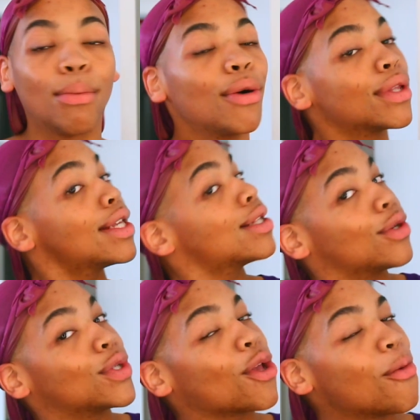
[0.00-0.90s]
But with this
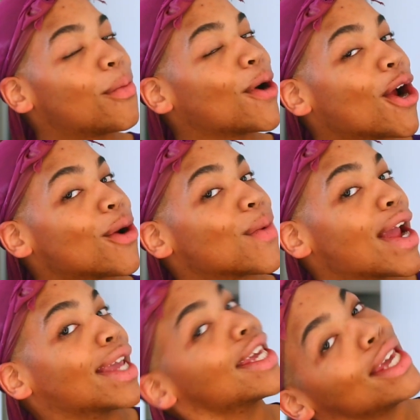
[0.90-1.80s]
little soap bar
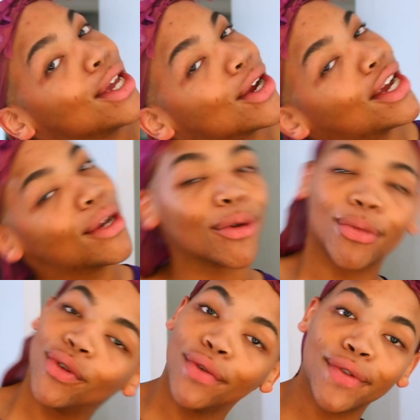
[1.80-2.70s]
right here, it
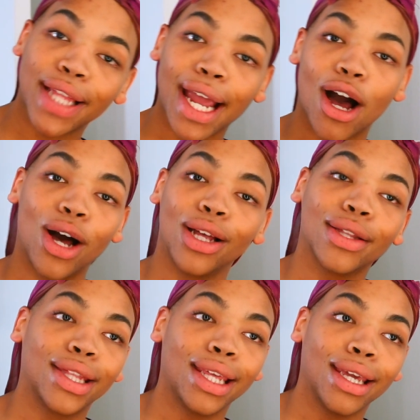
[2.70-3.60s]
removes like all
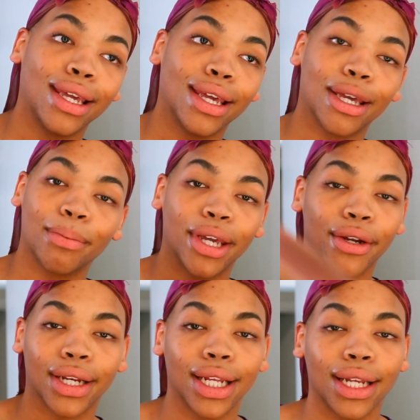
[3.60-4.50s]
the
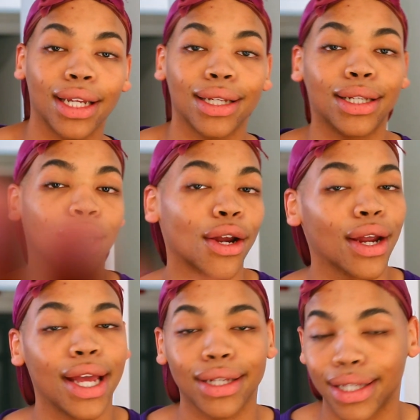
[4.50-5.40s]
impurities,
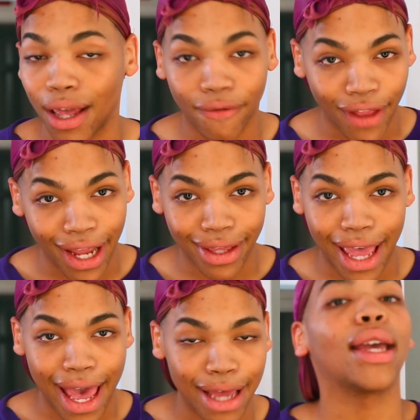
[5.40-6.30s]
dirt, and stuff like
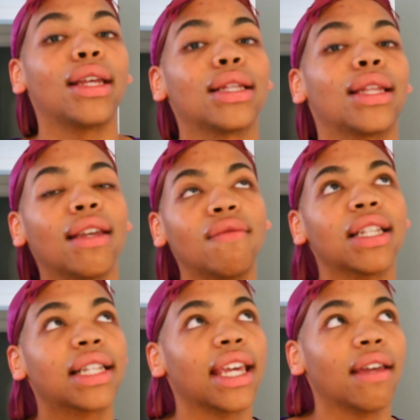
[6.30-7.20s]
that. It leaves the
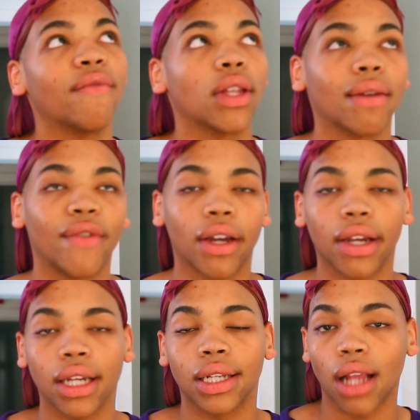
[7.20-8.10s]
skin feeling
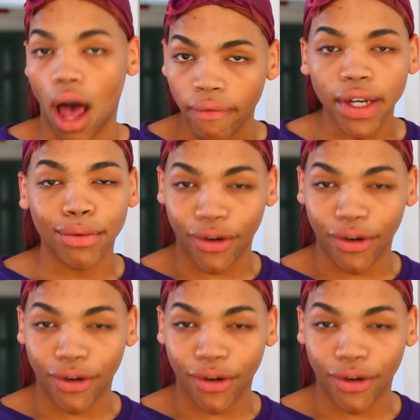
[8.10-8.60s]
very soft and